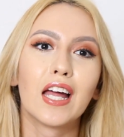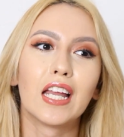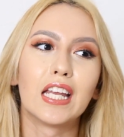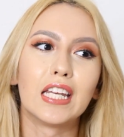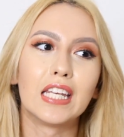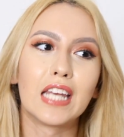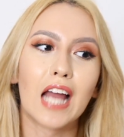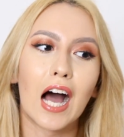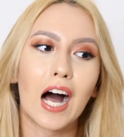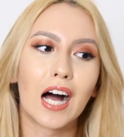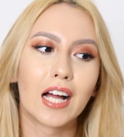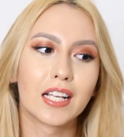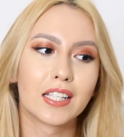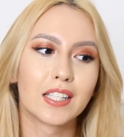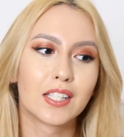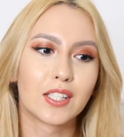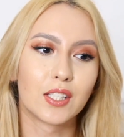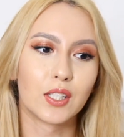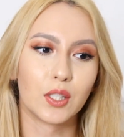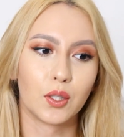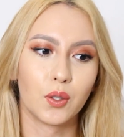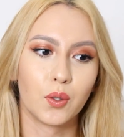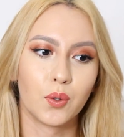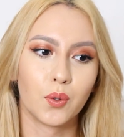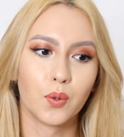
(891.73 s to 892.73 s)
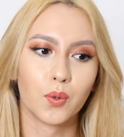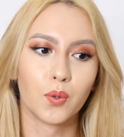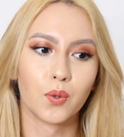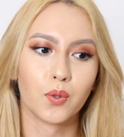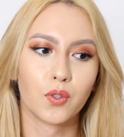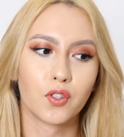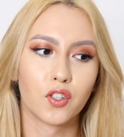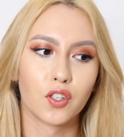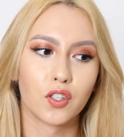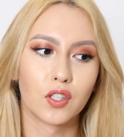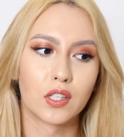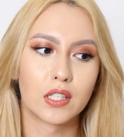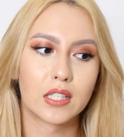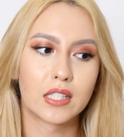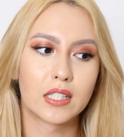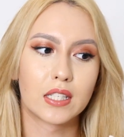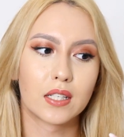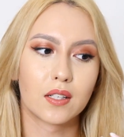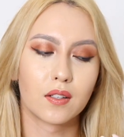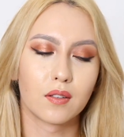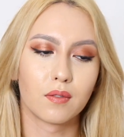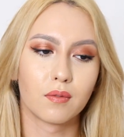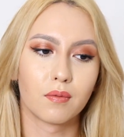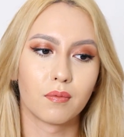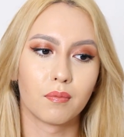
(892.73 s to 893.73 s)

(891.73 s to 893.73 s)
not to just